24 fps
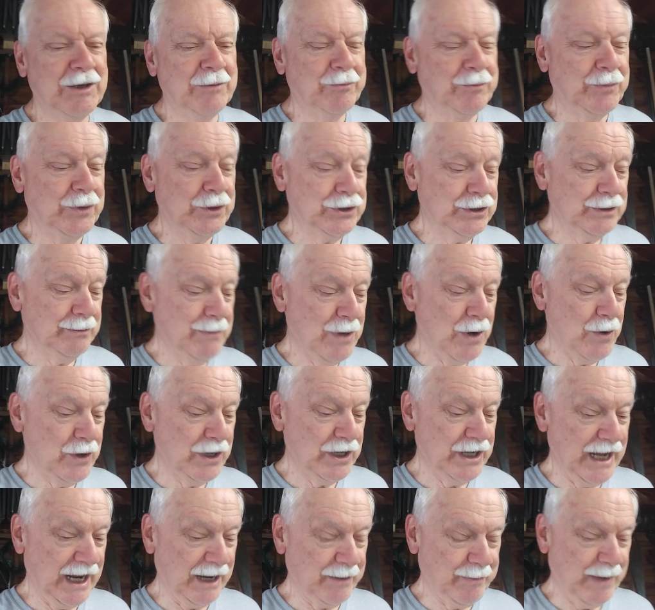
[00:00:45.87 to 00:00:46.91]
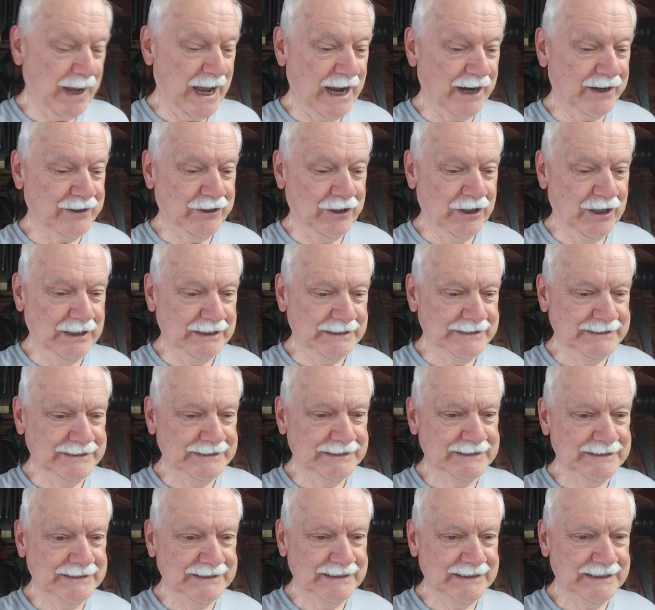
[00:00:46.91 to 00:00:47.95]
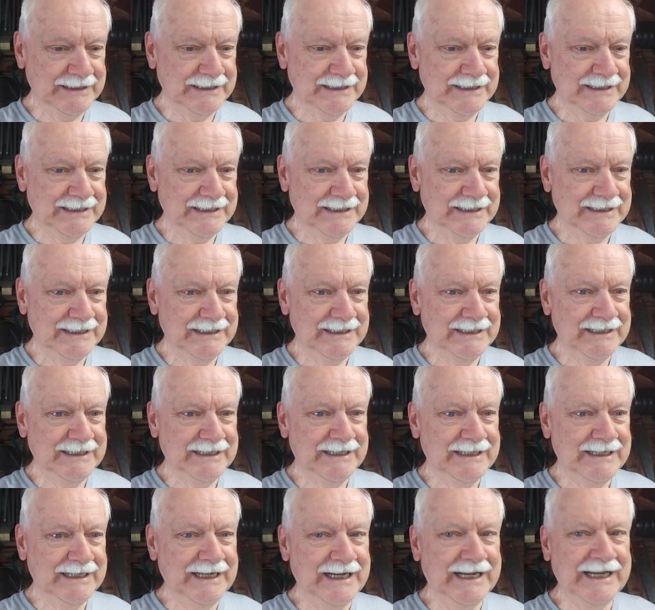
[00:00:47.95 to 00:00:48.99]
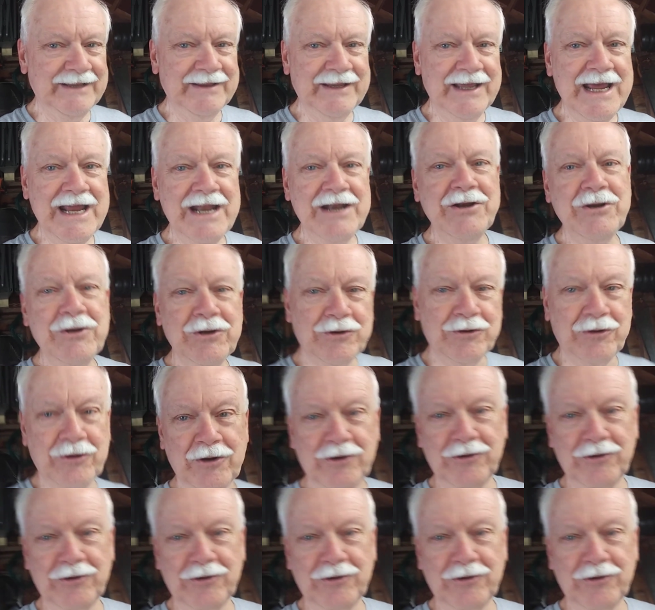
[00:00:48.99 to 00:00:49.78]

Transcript: Put the mower deck back on and then